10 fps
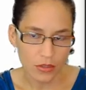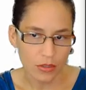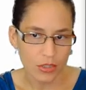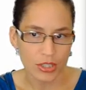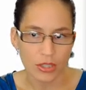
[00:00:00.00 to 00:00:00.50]
You
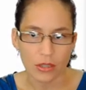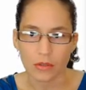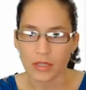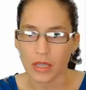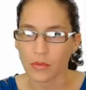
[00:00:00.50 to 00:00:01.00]
can just
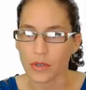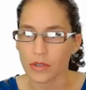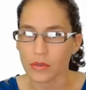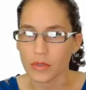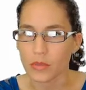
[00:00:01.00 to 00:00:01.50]
close that
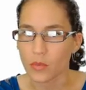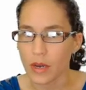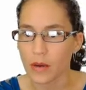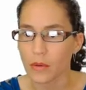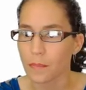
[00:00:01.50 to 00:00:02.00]
window as well.